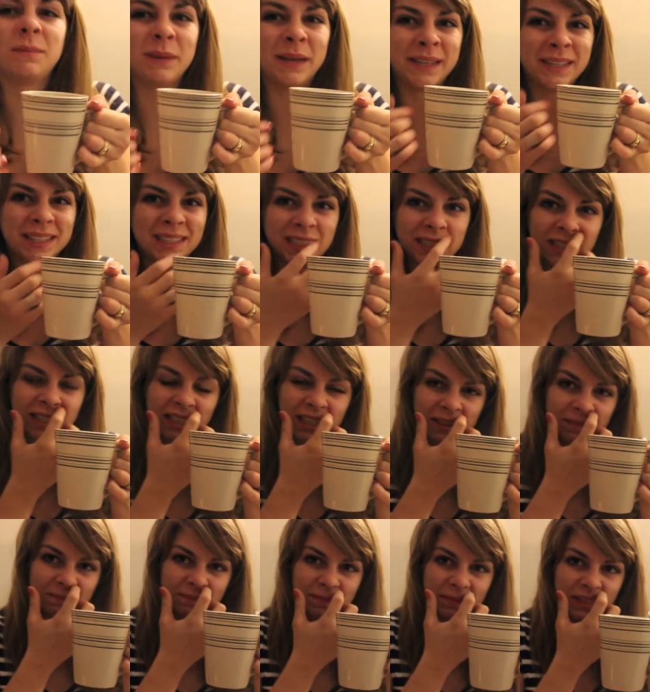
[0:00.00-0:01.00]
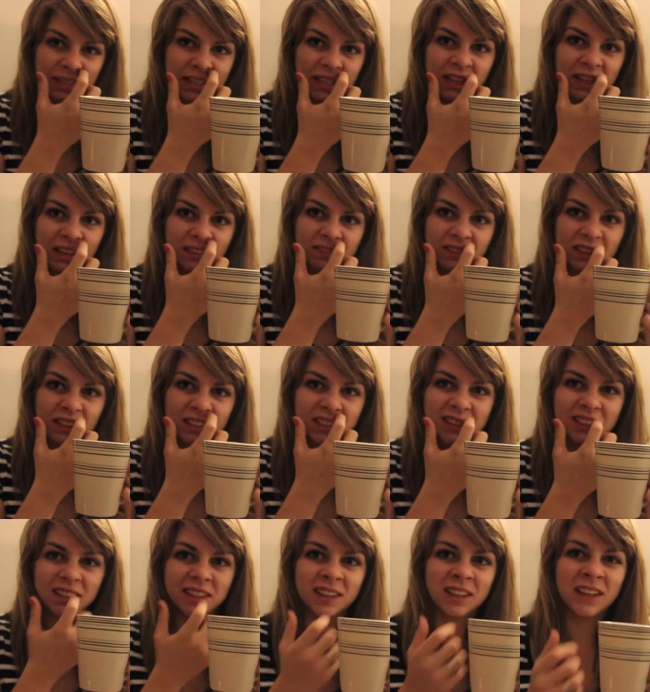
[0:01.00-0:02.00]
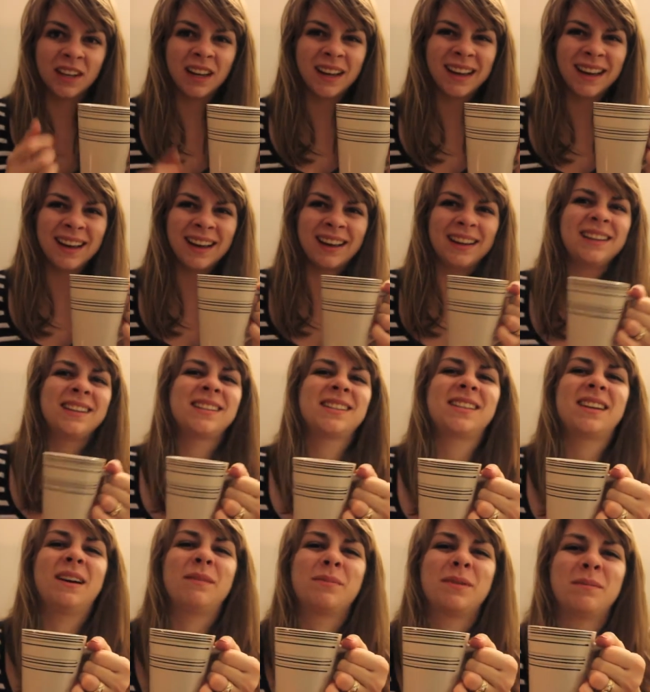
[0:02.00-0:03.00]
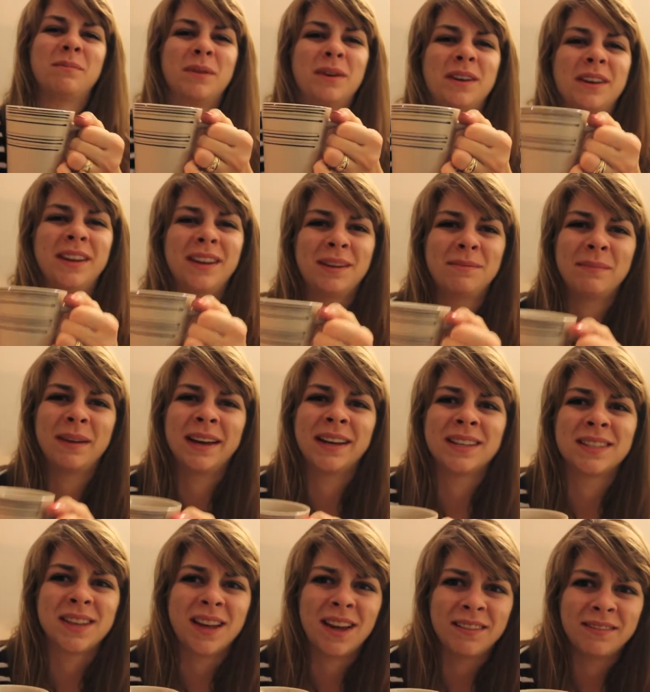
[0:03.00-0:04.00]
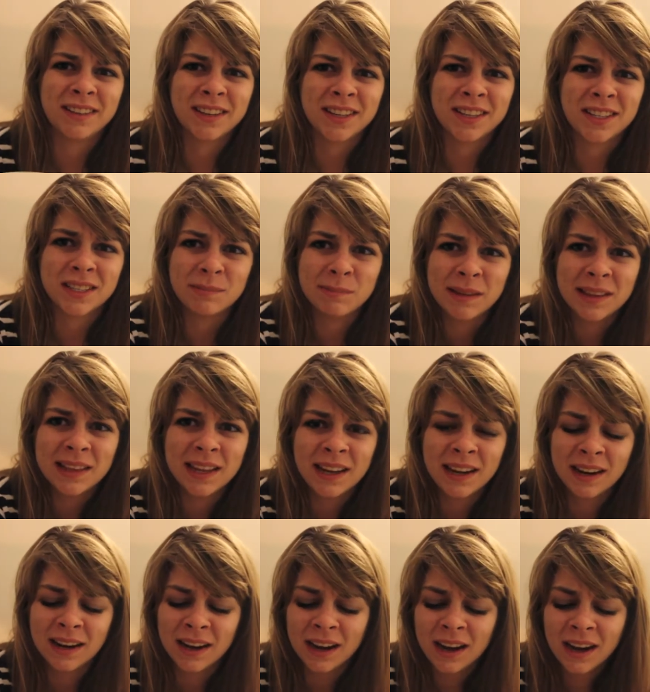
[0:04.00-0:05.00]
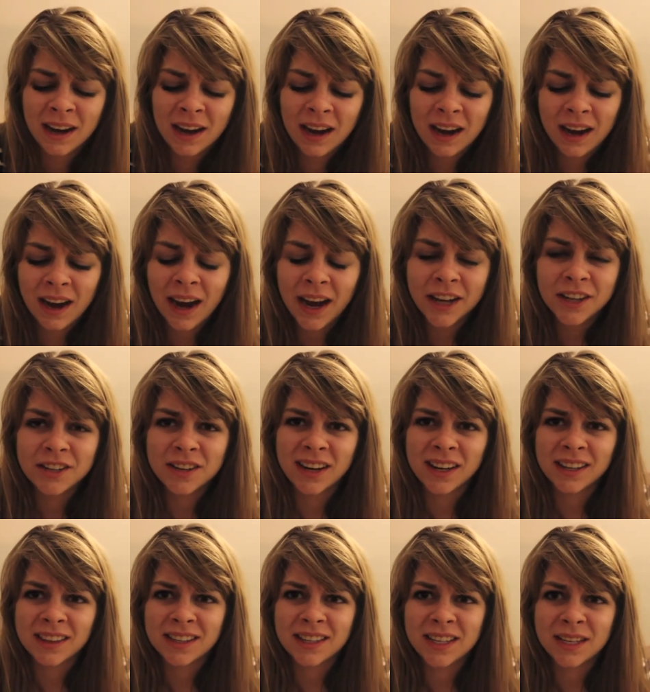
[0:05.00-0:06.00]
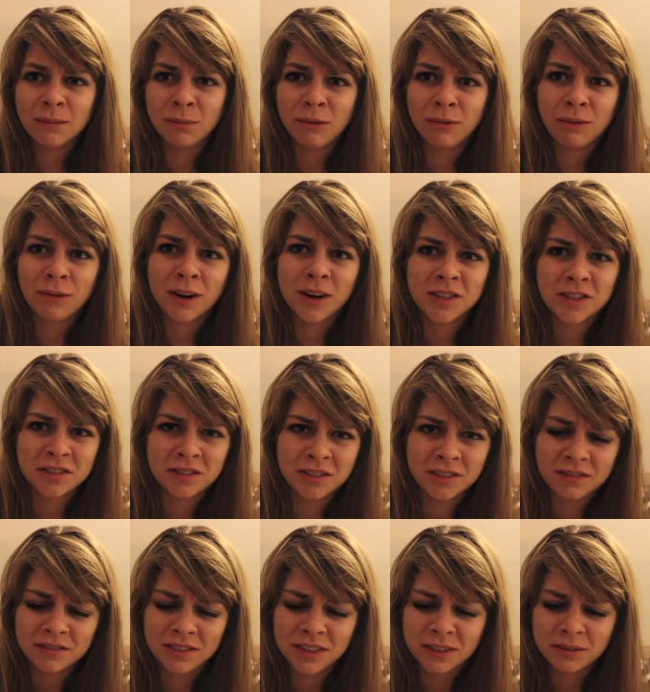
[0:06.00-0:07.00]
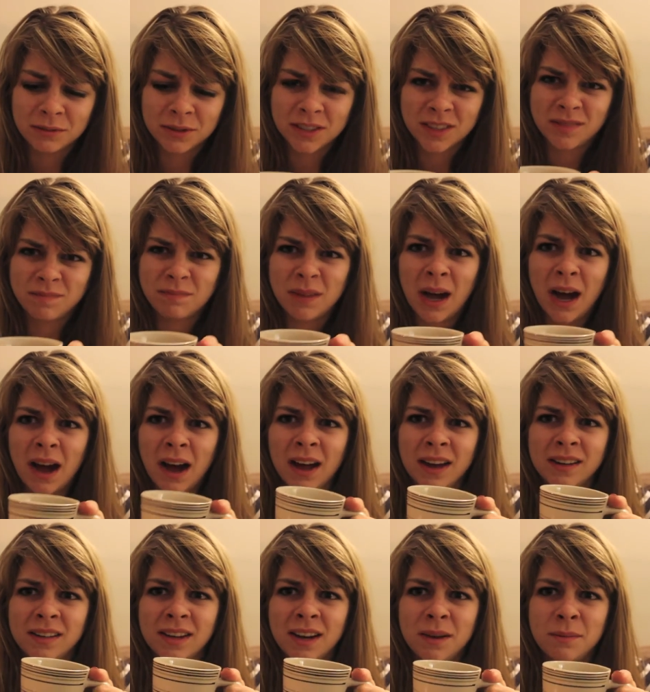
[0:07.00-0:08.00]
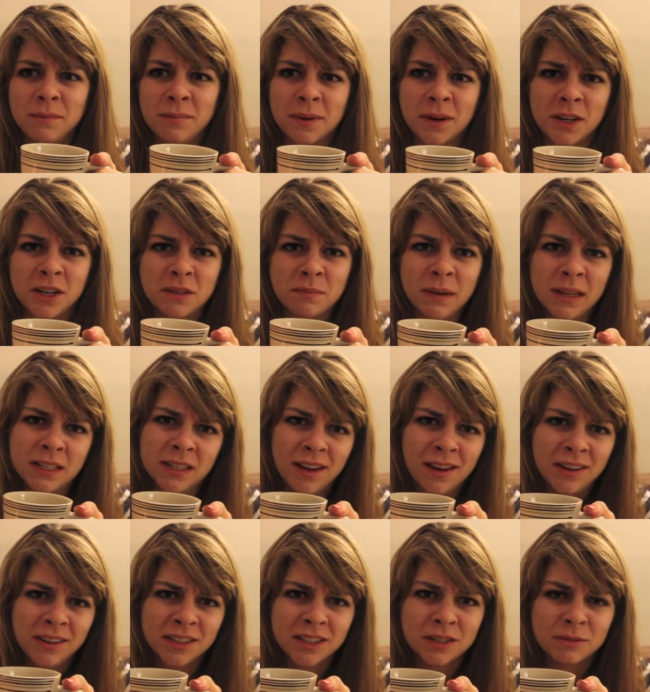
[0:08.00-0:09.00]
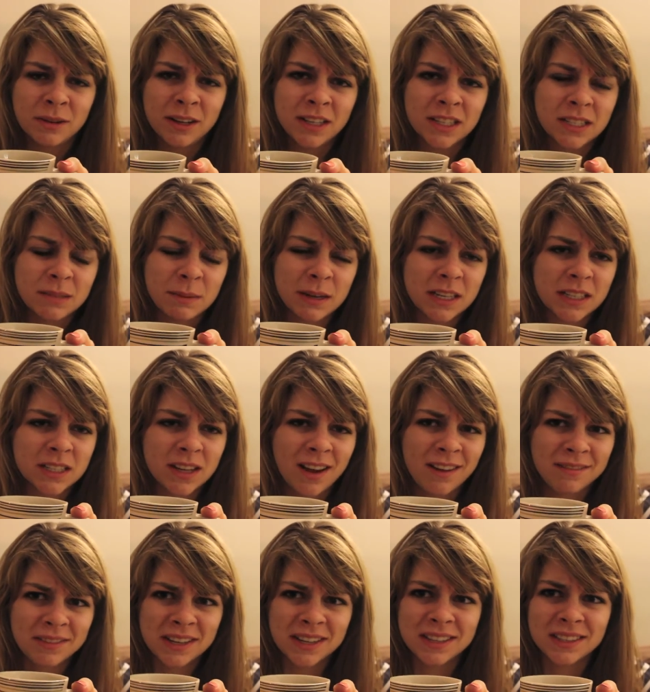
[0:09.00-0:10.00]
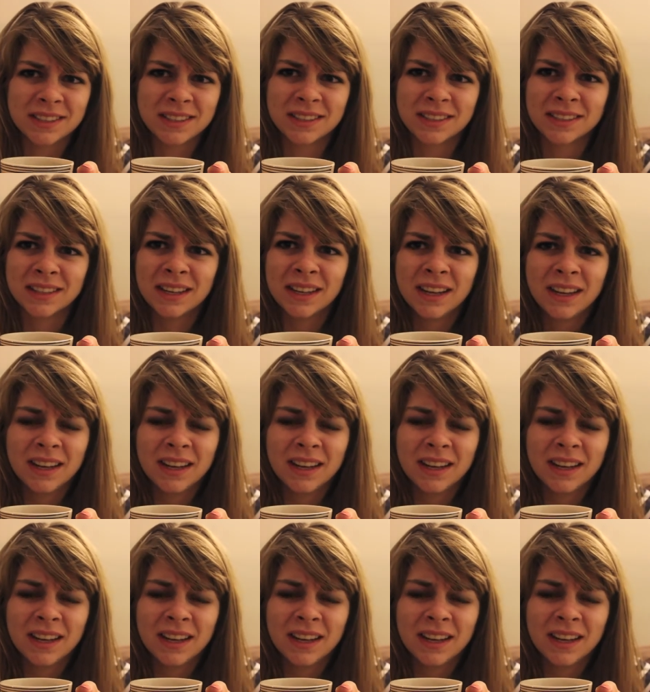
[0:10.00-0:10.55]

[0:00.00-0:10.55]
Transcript: made tea in an effort to stop the burning in my esophagus, but then I drank the tea before I should have and it was hot and I burned my tongue as well as my esophagus and